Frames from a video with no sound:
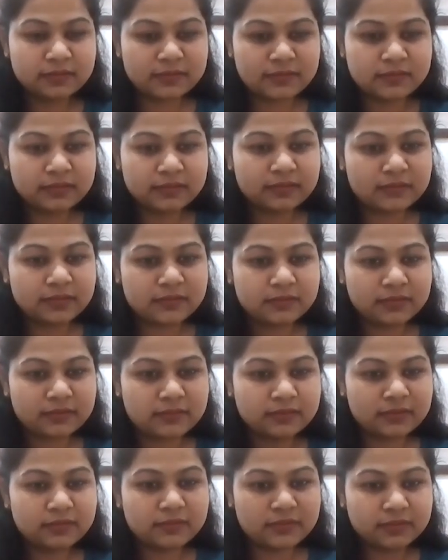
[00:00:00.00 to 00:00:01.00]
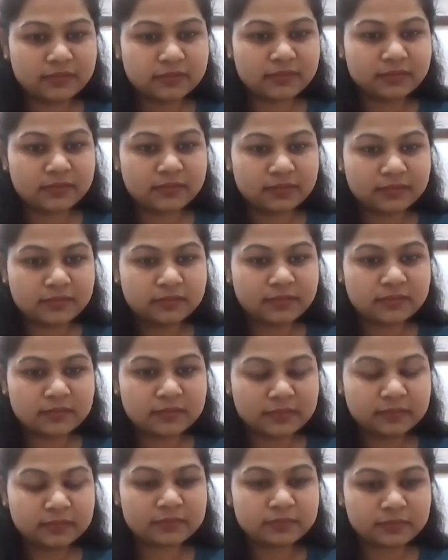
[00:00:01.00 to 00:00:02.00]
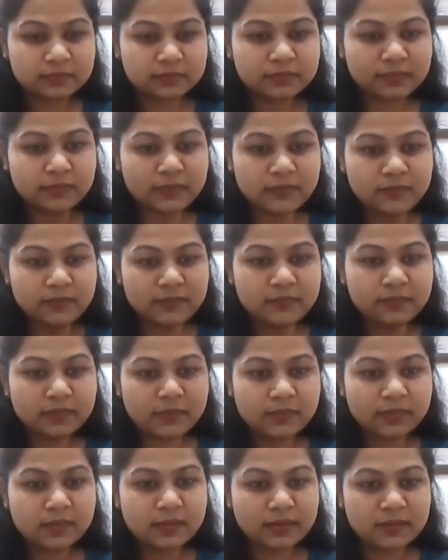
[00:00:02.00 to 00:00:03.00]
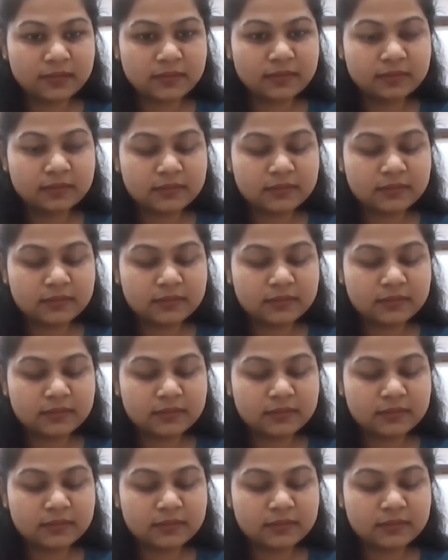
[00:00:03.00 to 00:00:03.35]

This person isn't speaking.